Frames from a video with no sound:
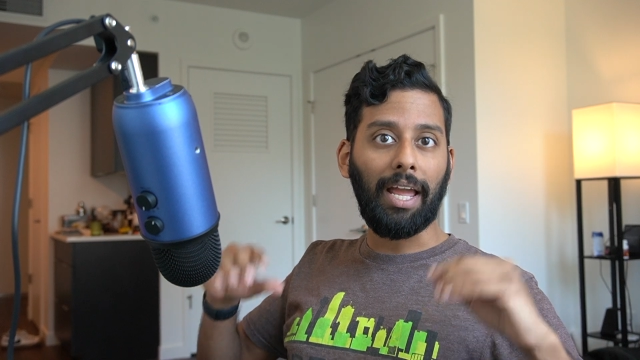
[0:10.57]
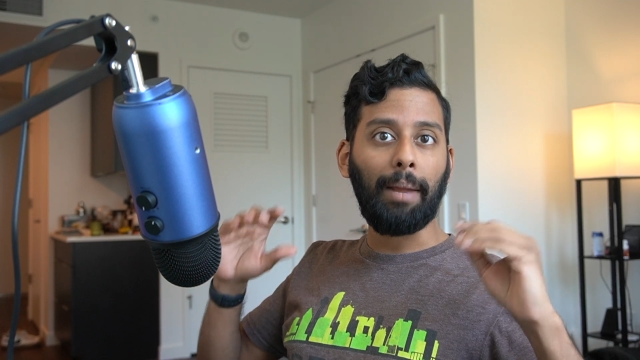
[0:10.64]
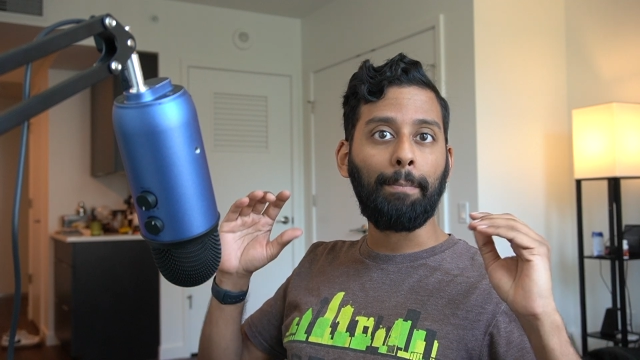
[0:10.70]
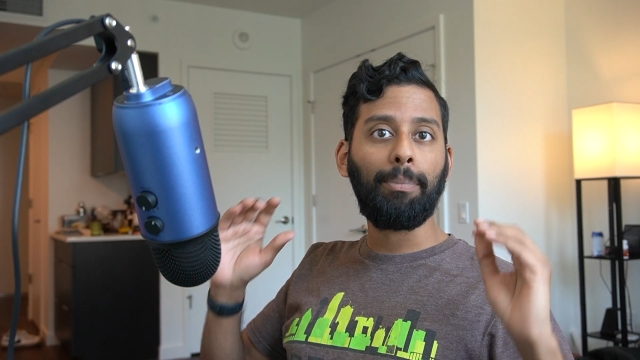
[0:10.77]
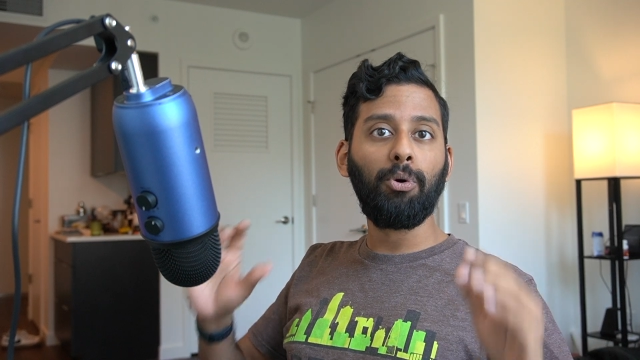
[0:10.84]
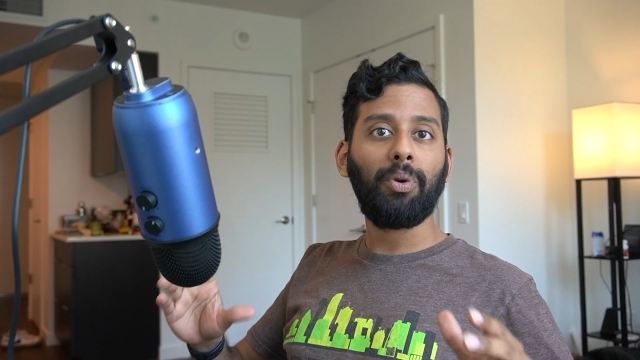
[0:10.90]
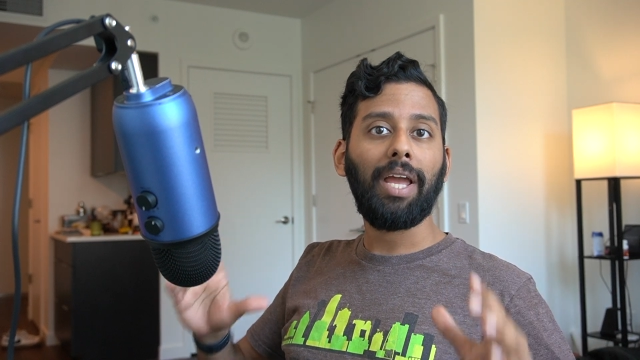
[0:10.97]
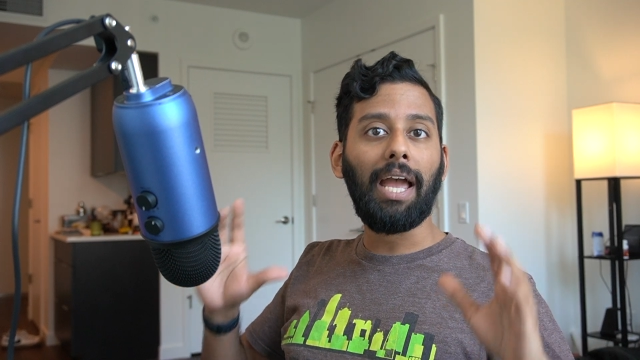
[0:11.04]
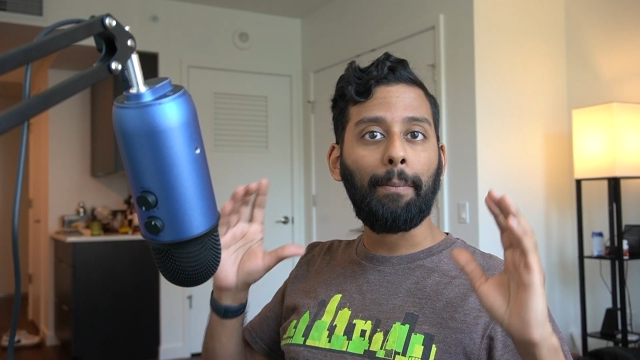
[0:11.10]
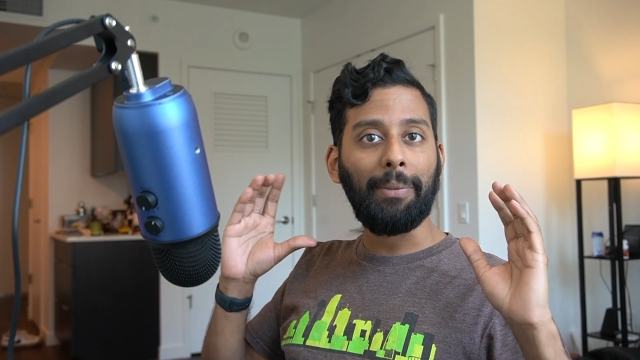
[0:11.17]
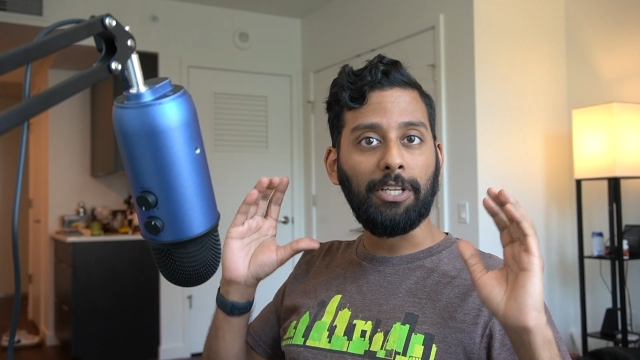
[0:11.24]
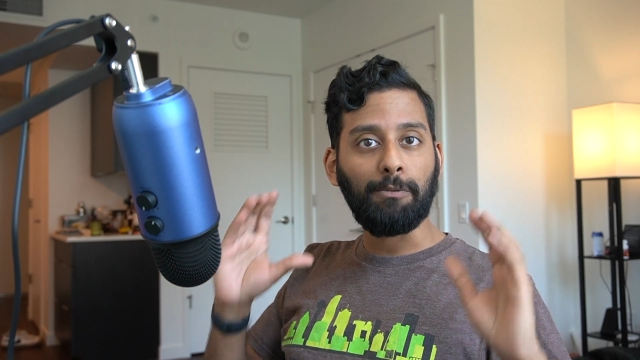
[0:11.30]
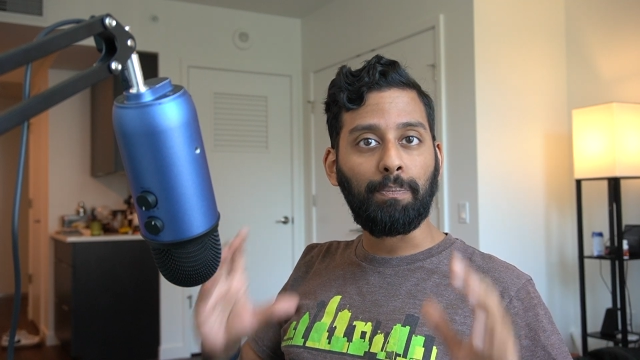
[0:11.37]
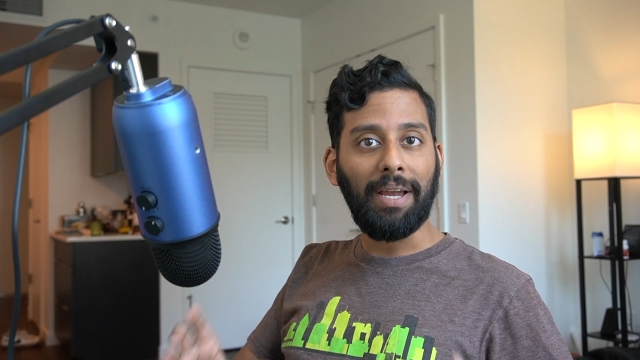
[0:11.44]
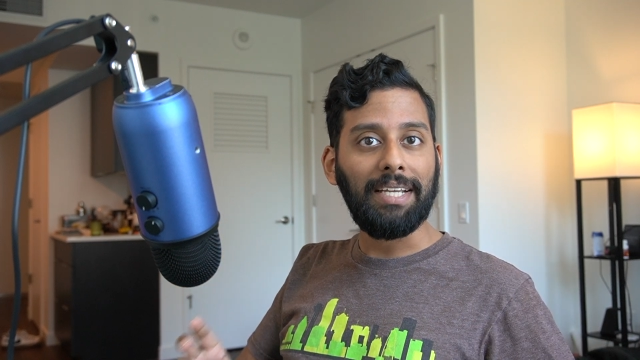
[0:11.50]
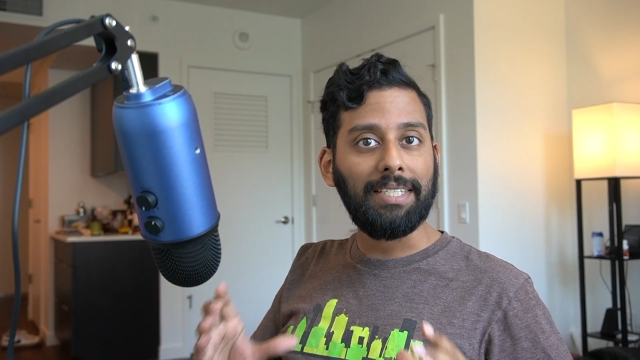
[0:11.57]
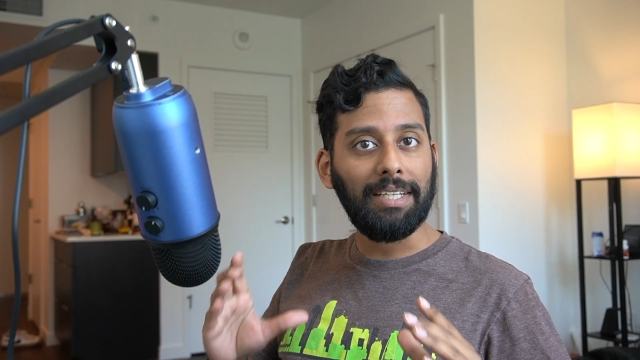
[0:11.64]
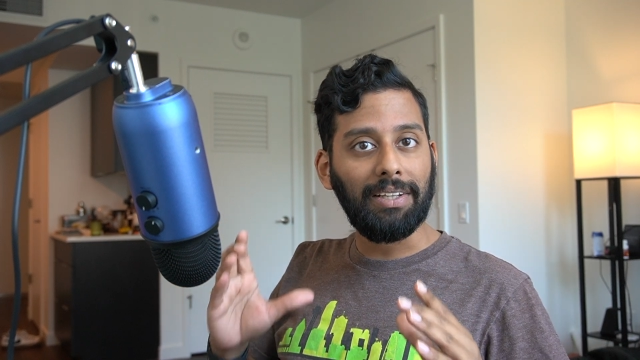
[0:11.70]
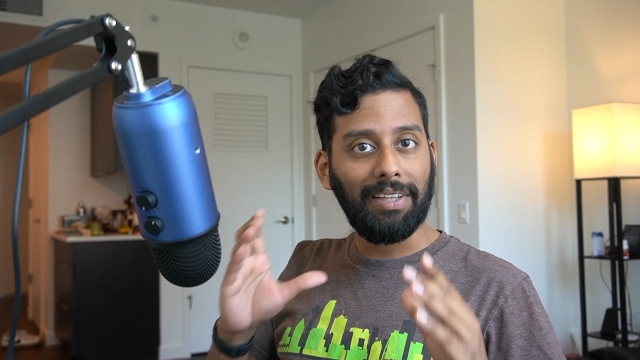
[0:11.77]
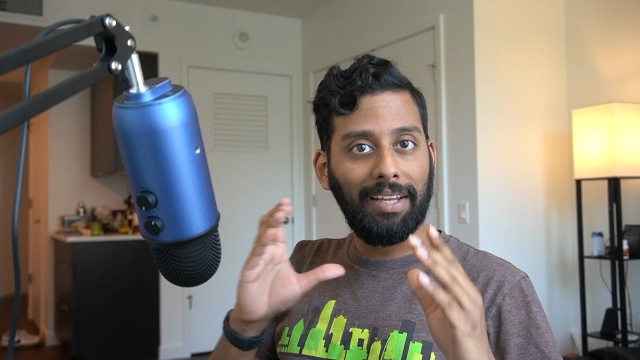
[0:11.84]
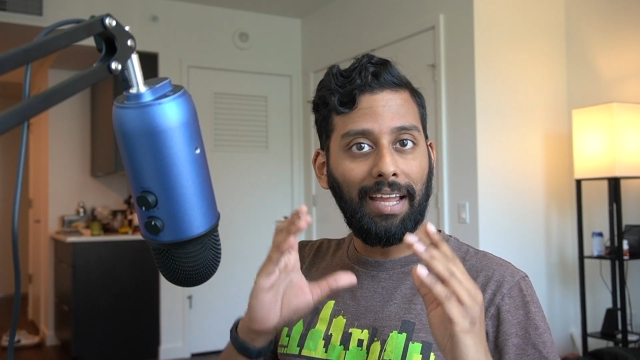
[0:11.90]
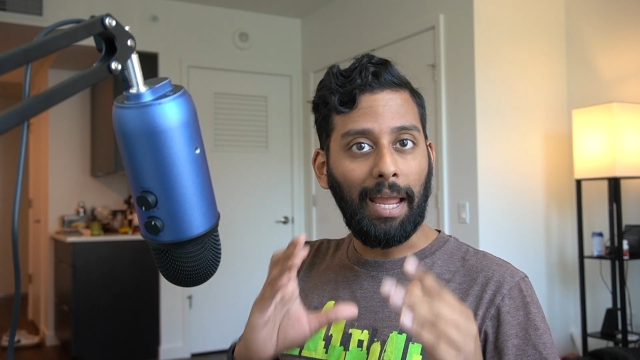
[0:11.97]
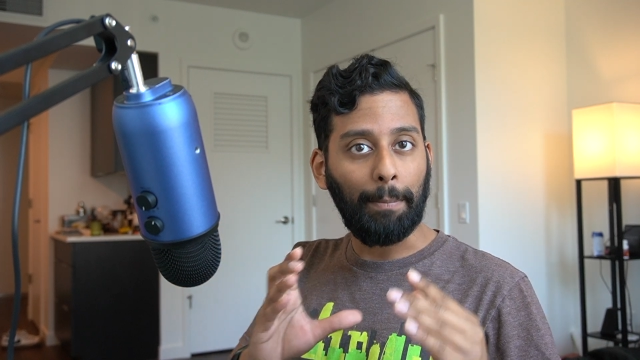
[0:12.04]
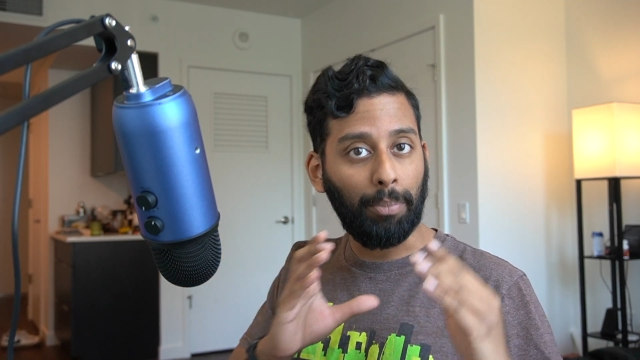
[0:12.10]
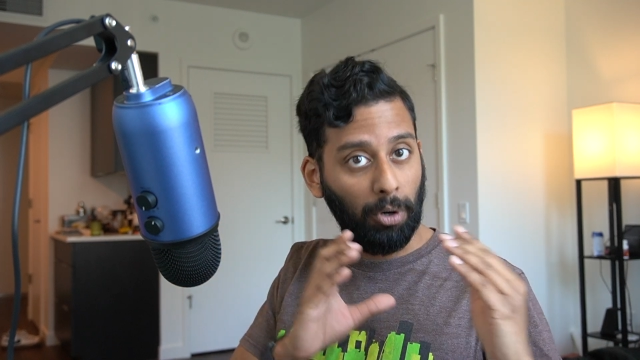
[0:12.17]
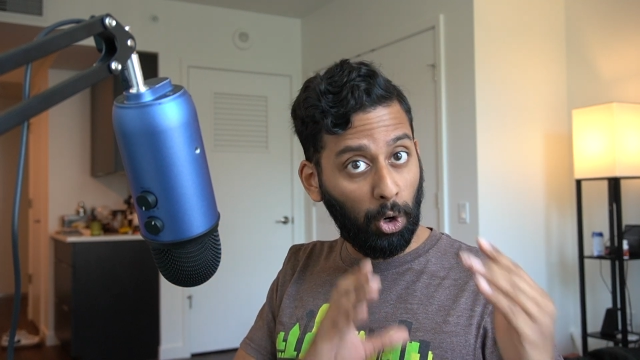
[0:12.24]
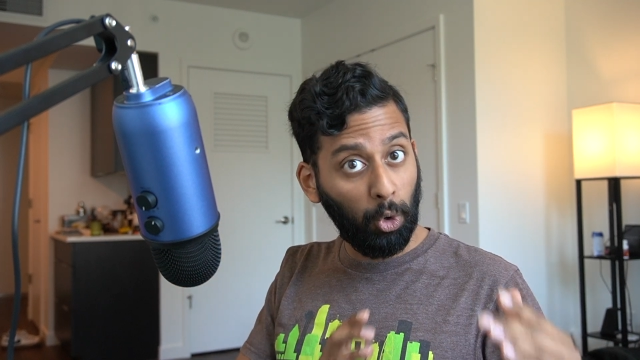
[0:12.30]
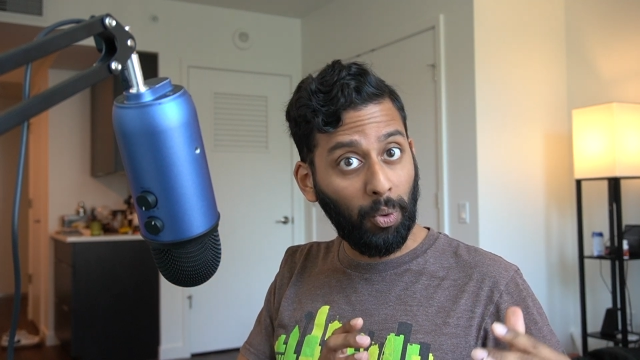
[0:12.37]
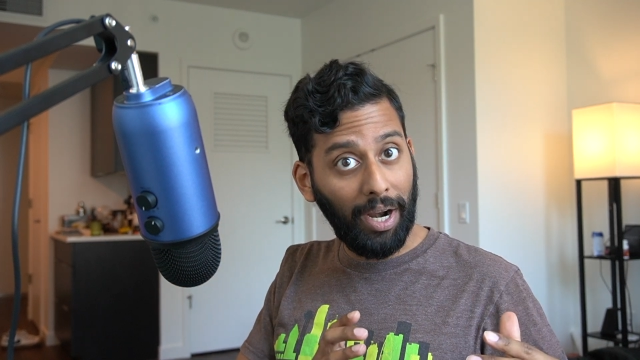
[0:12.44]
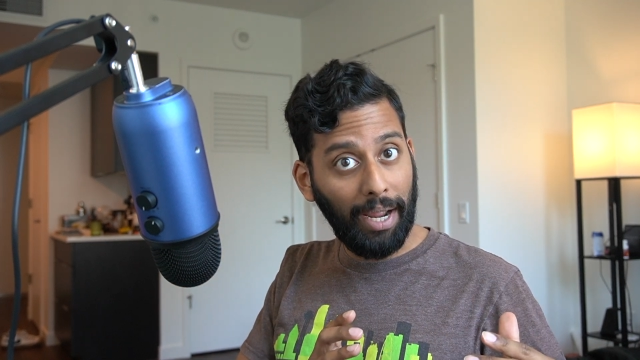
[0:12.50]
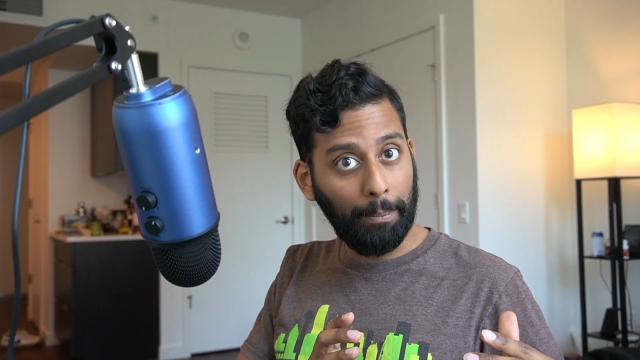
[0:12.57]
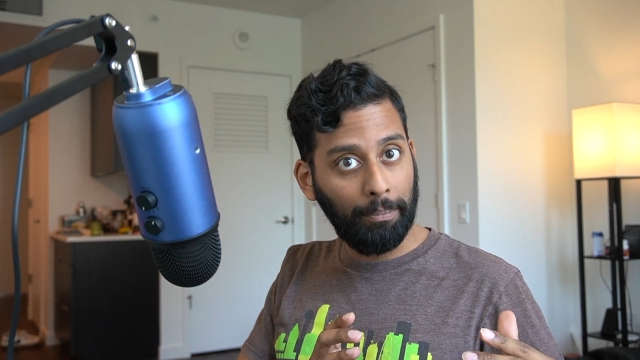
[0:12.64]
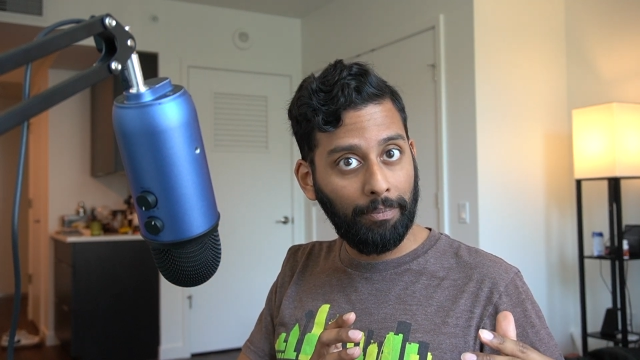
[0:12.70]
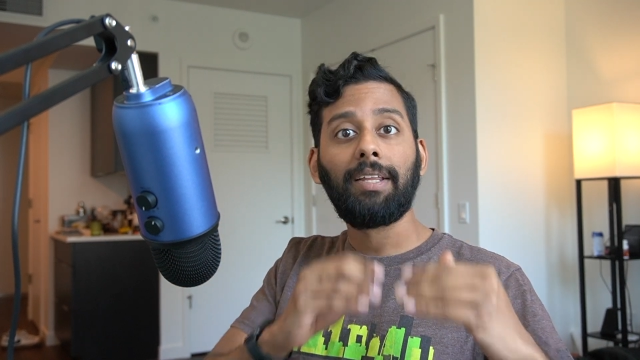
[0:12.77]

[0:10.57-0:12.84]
A bootcamp is basically a program